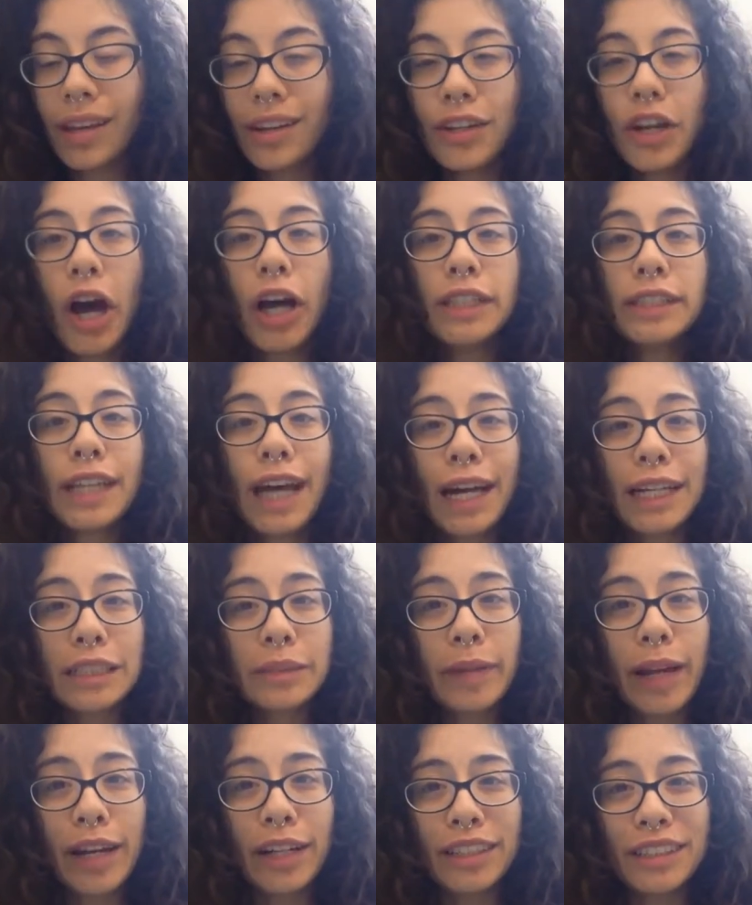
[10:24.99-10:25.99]

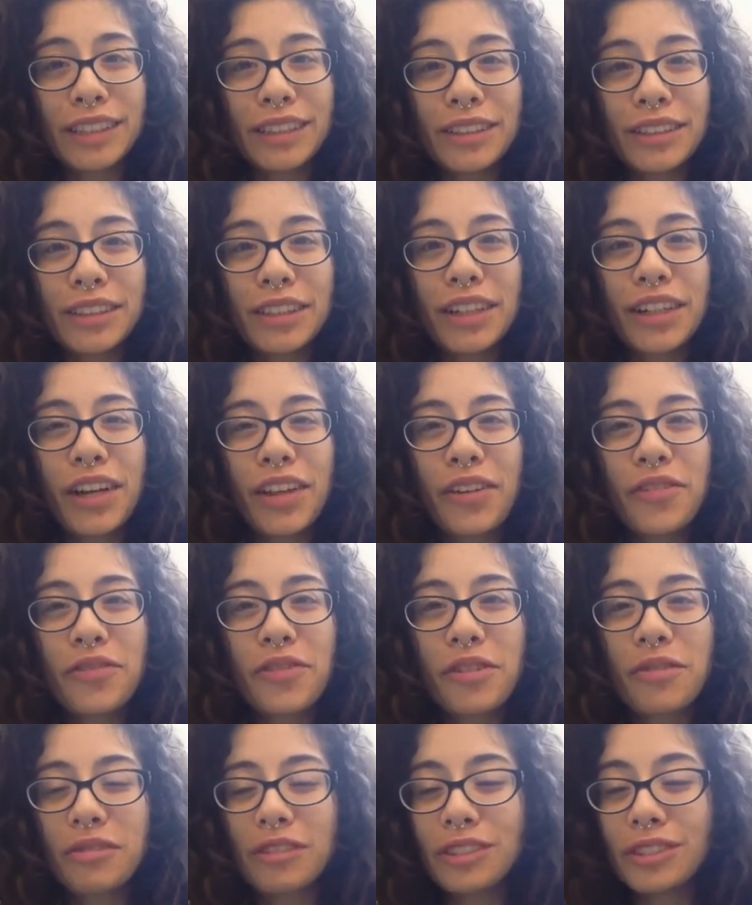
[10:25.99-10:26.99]
Non-taxpayers, those are another
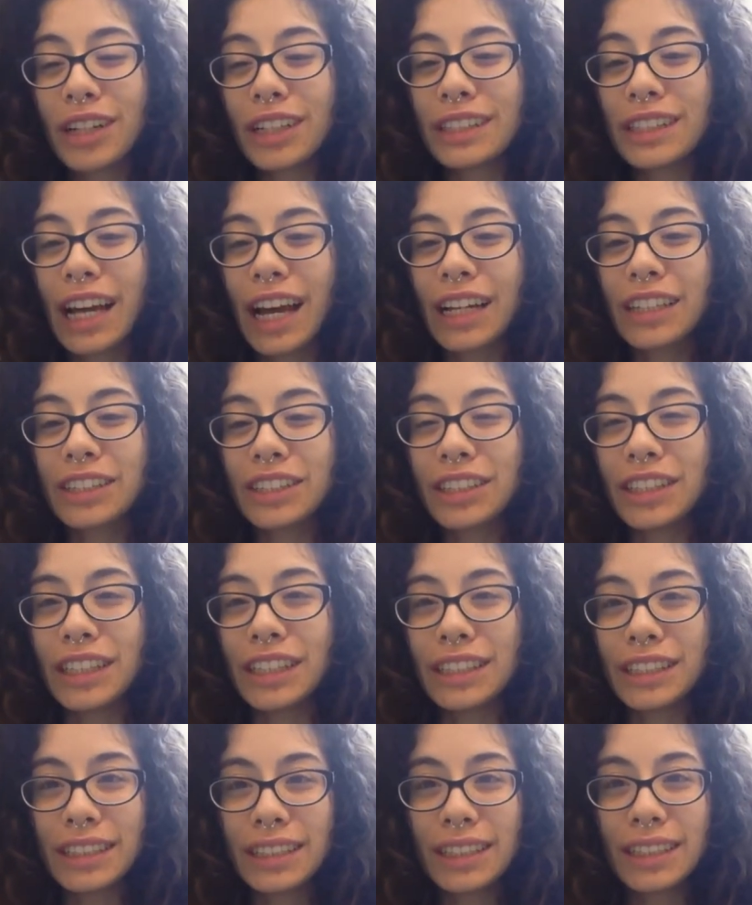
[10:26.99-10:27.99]
form of direct
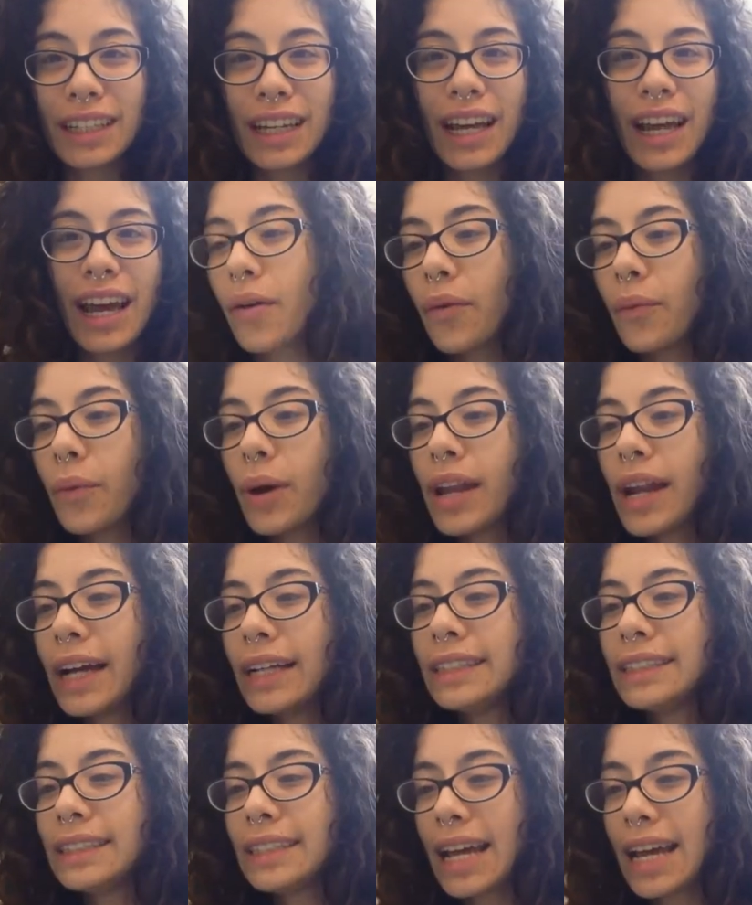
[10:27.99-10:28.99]
actionists. What I
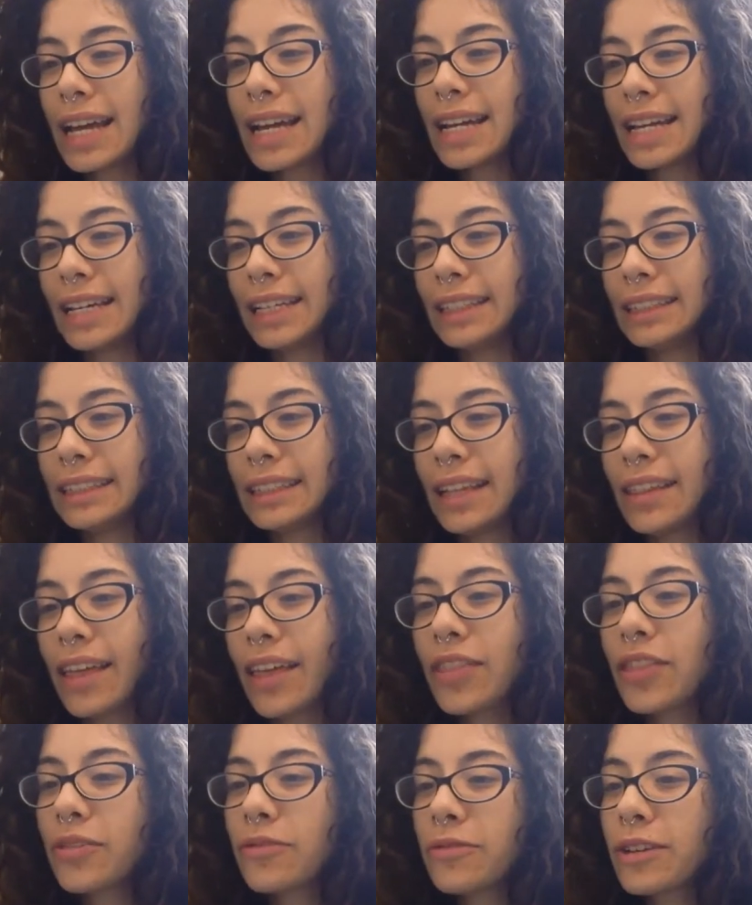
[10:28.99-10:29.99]
say is
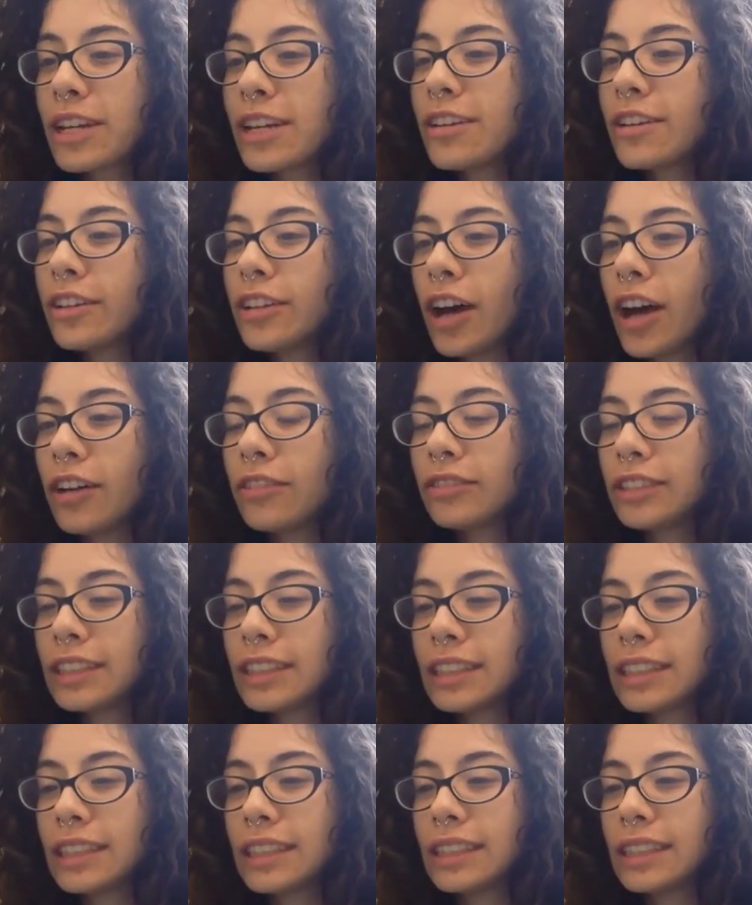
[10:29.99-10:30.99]
that the real
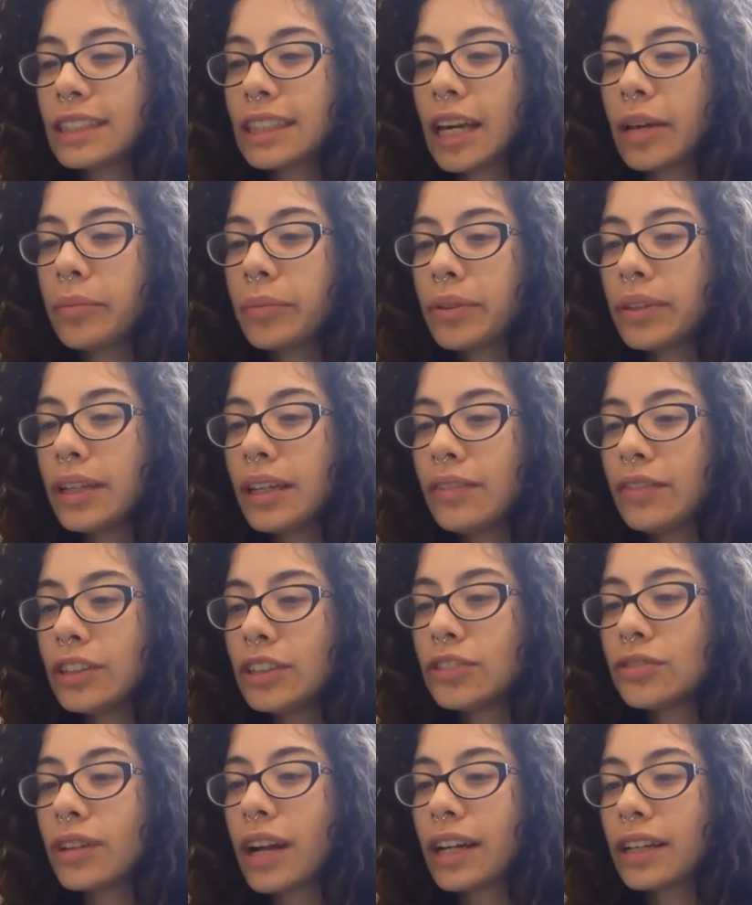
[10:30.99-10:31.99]
non-resistance can believe in
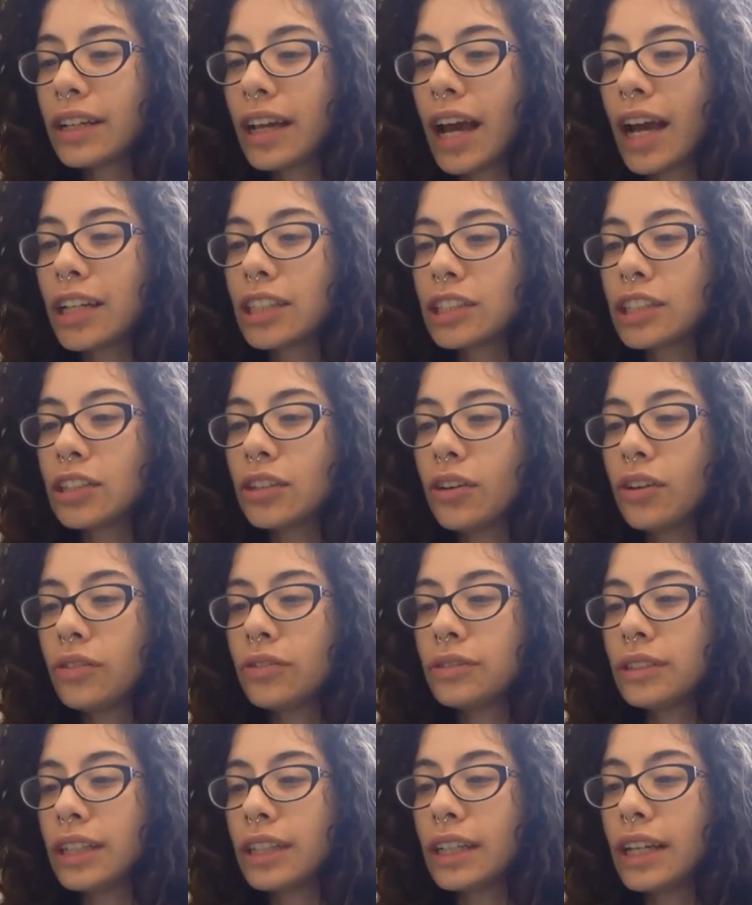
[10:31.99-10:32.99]
direct action
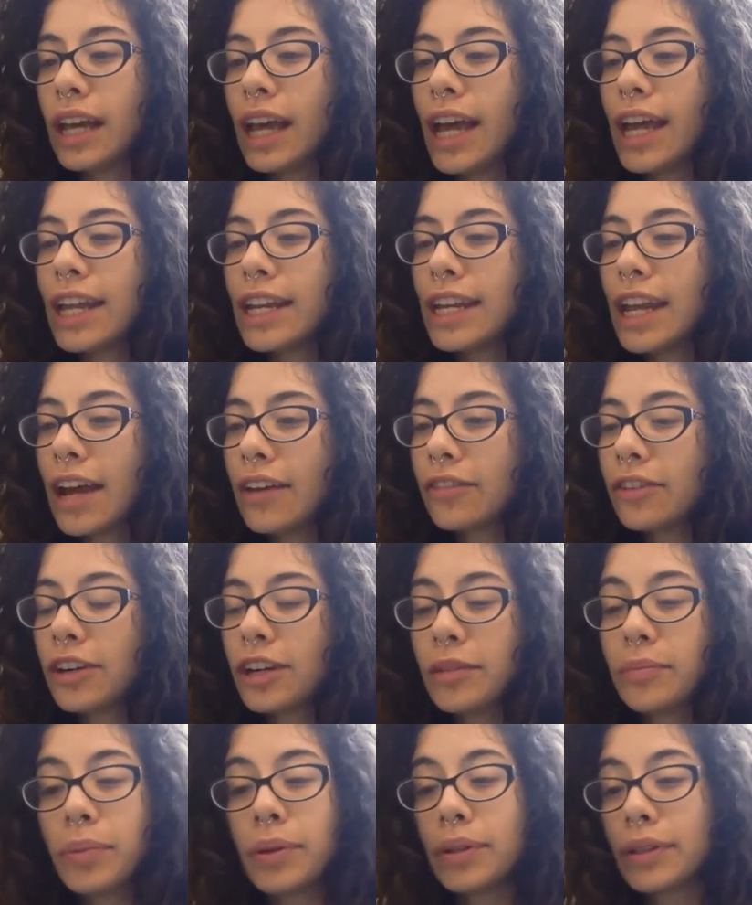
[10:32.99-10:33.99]
only, never
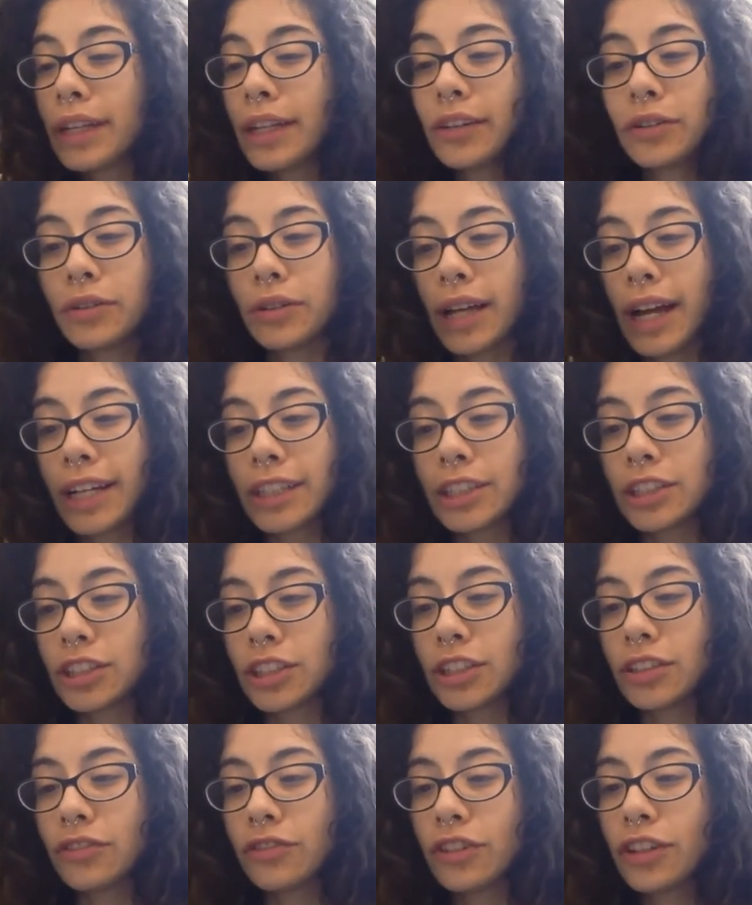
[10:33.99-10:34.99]
in political
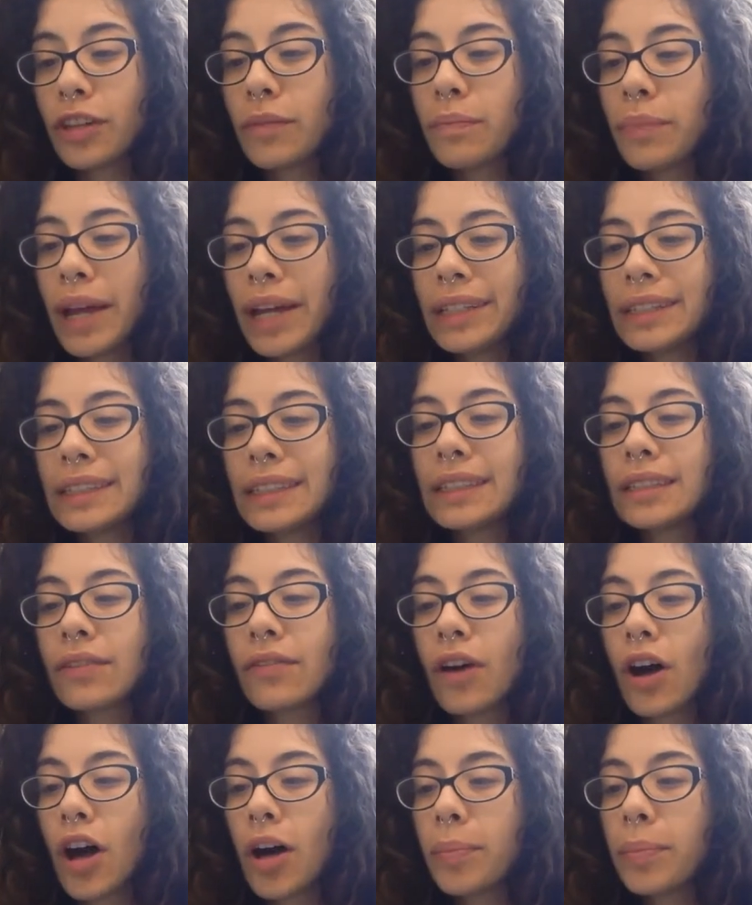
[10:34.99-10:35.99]
action. For the basis
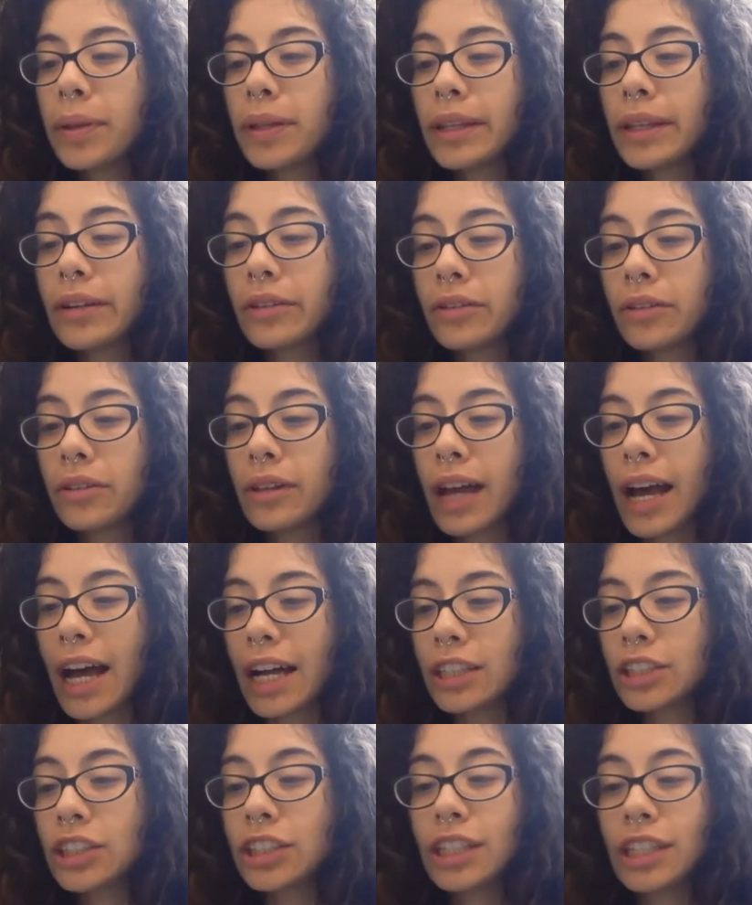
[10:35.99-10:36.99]
of all political
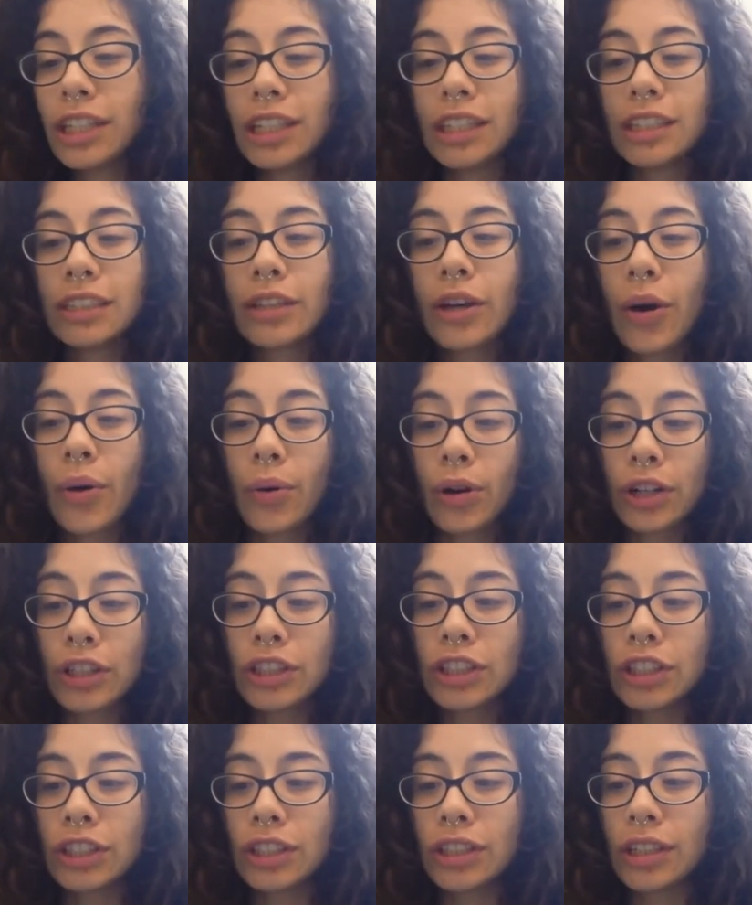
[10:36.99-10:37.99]
action is
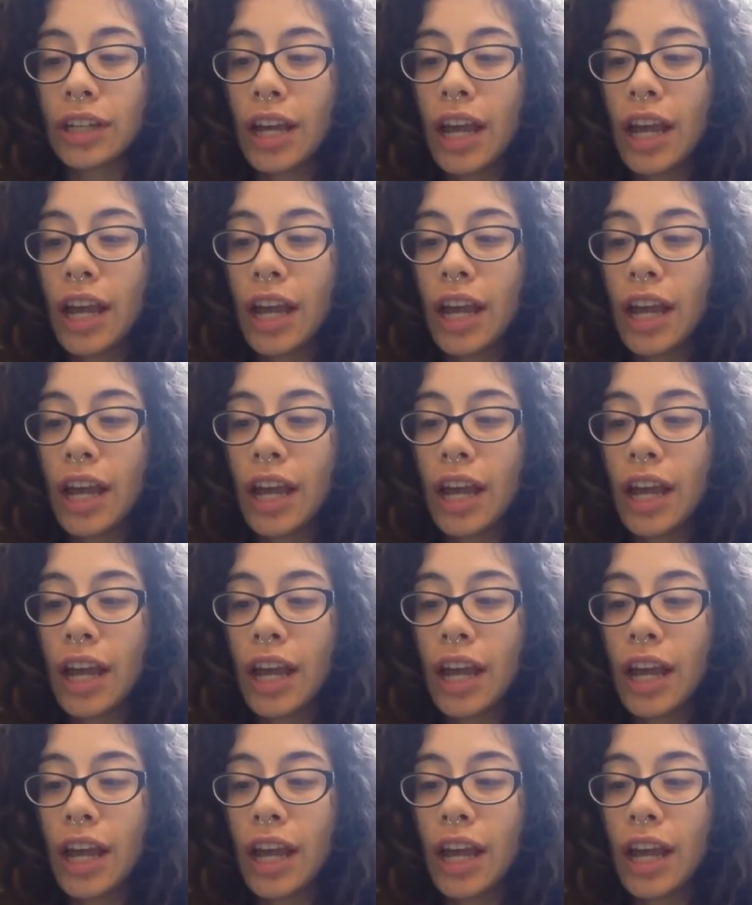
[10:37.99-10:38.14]
coercion.